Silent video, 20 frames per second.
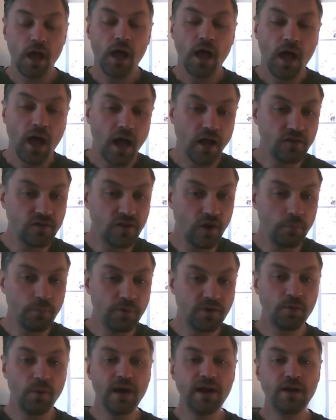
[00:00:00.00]
And so
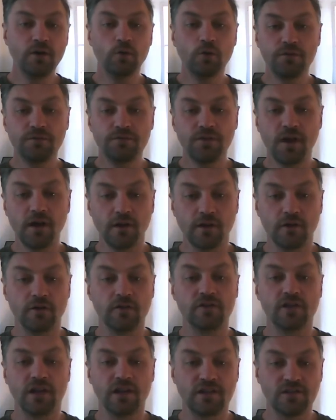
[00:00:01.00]
between all of those,
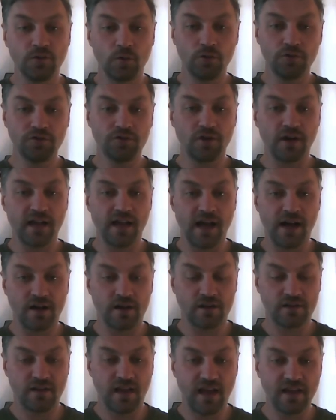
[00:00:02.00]
a sorcerer
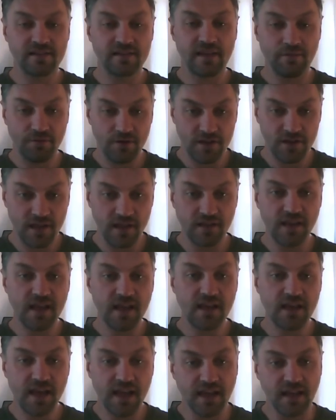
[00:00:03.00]
character has everything they
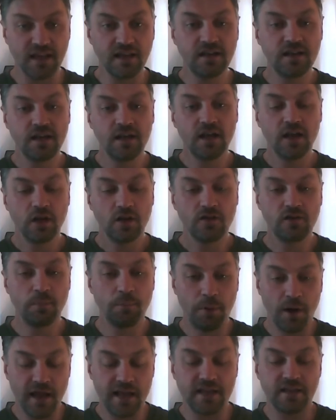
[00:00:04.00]
need to
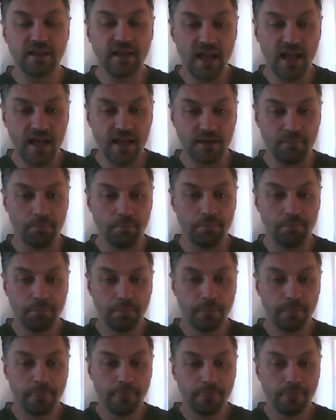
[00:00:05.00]
play the game.
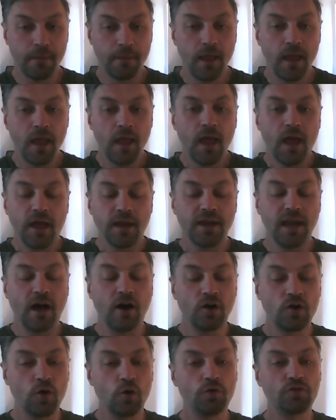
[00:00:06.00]
Now, of
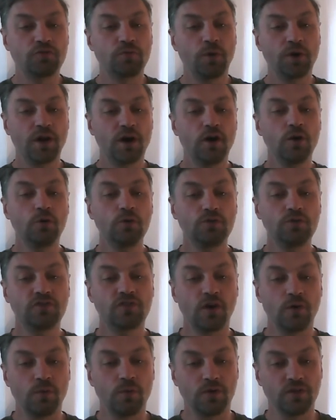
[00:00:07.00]
course, what I
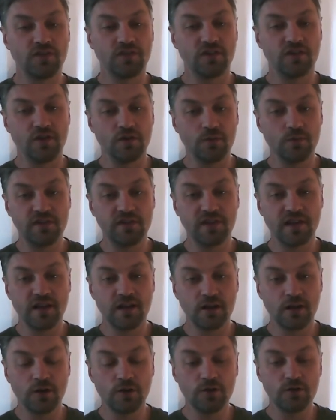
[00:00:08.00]
also want to do was
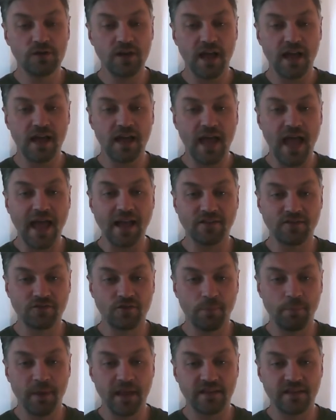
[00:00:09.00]
include extra
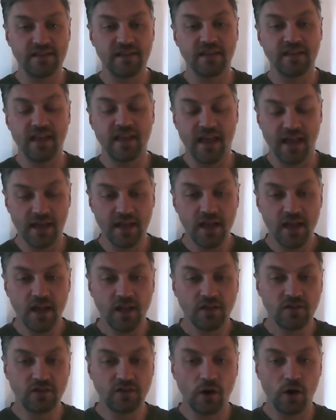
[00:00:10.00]
bits in there.
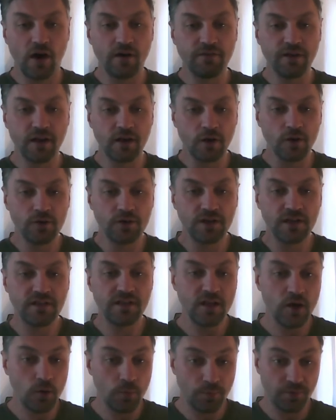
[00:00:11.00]
So I've included
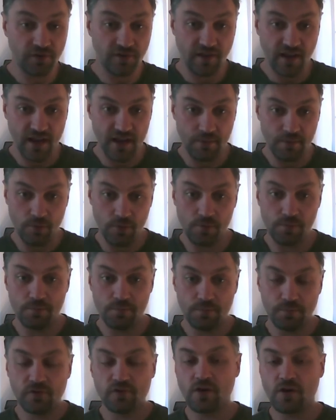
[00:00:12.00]
the oops table.
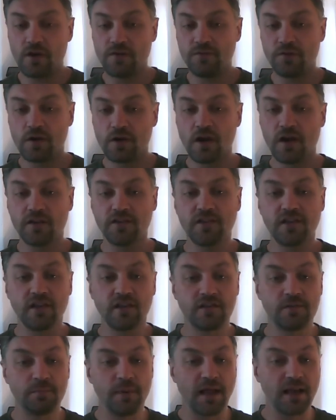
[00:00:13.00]
So if you're casting a
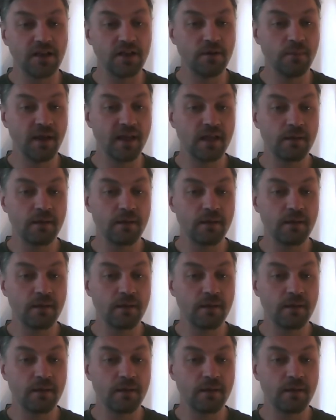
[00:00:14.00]
spell and you make a